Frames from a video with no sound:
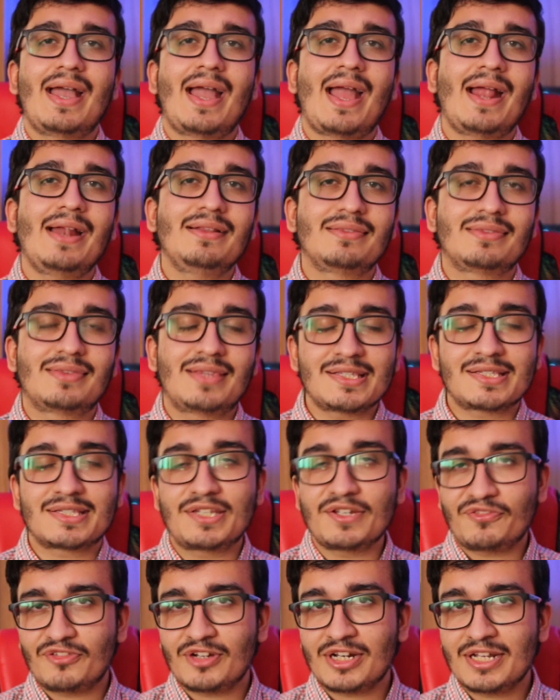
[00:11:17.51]
And this
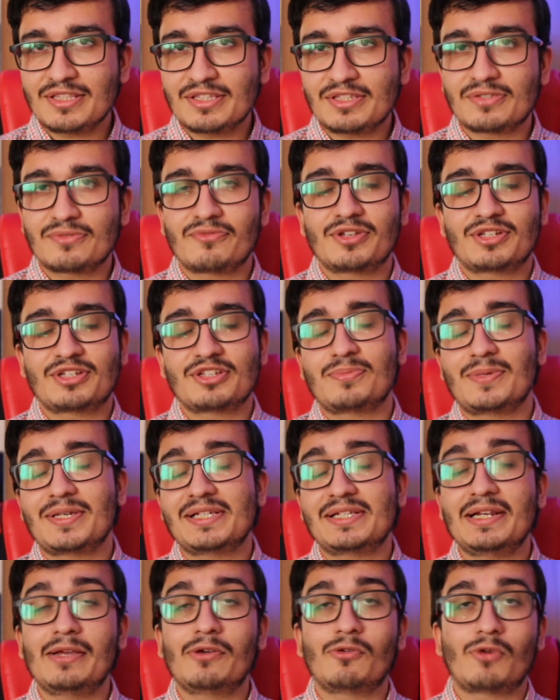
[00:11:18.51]
difference, which is
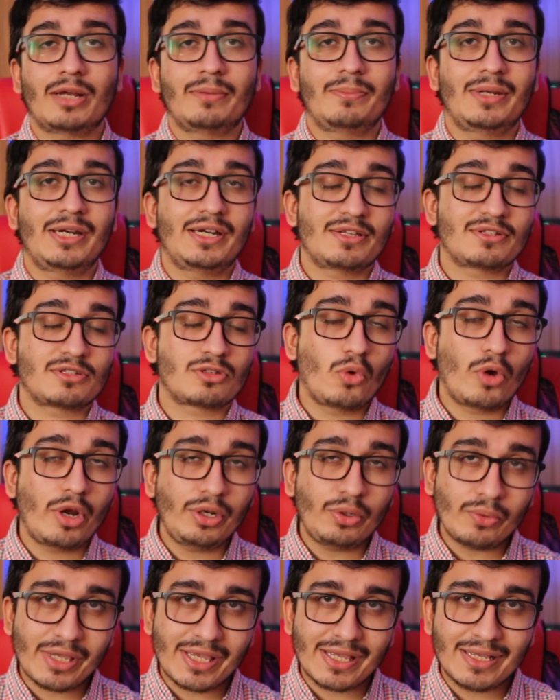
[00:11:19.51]
basically 1 minute, is
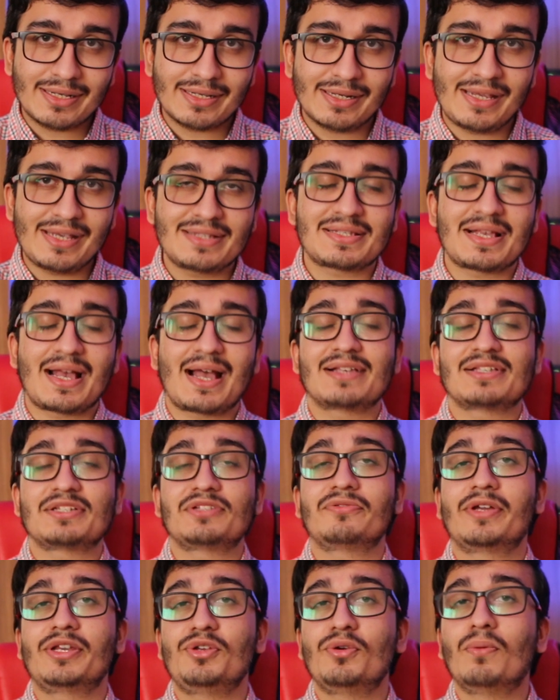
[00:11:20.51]
going to increase as
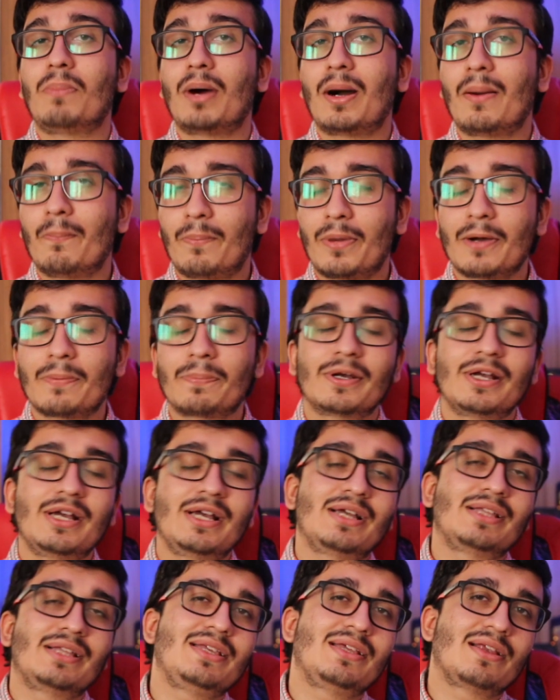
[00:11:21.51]
and when you bump up
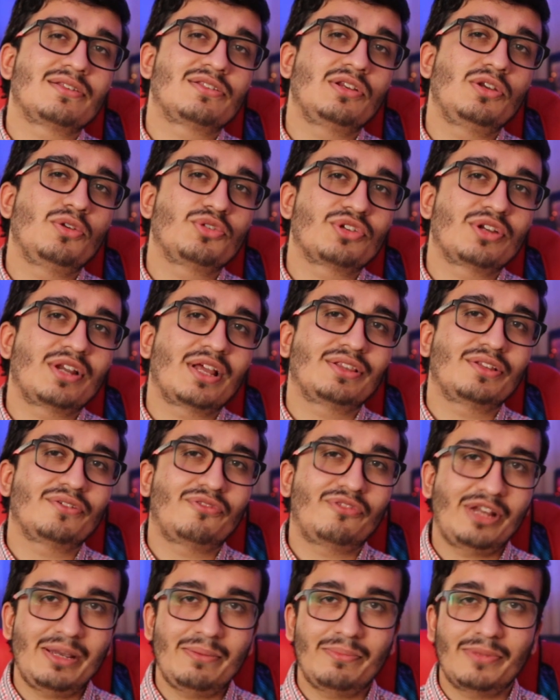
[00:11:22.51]
the resolution and the
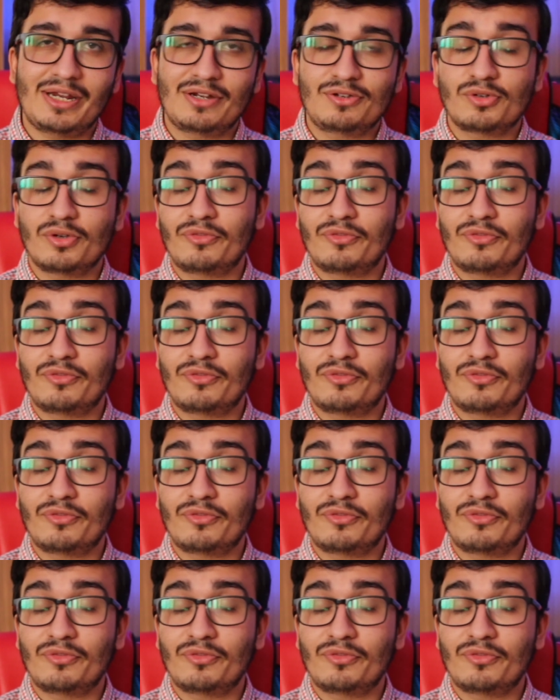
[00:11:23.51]
frame rate.